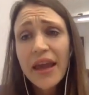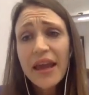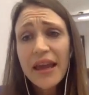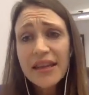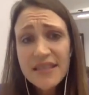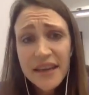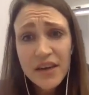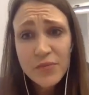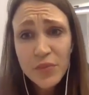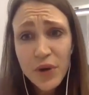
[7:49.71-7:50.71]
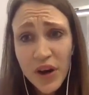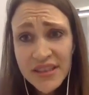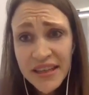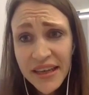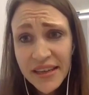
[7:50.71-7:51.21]
eating enough
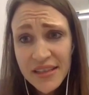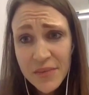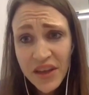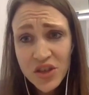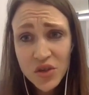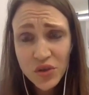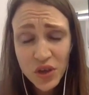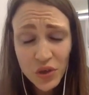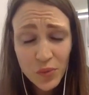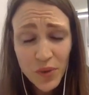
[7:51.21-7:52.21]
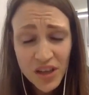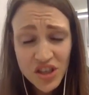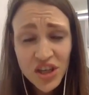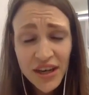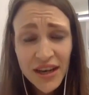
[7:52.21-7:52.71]
protein to make sure that your blood
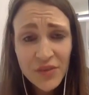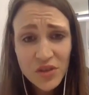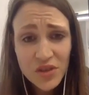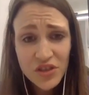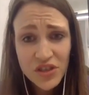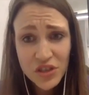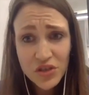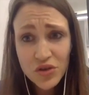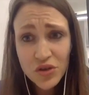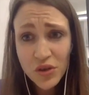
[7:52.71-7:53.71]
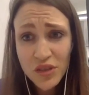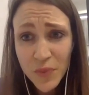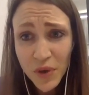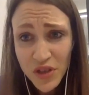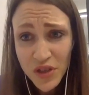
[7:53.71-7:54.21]
sugar levels are as controlled as
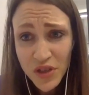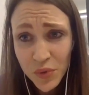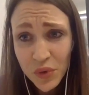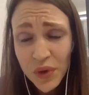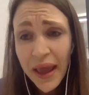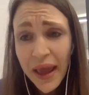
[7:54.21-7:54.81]
possible,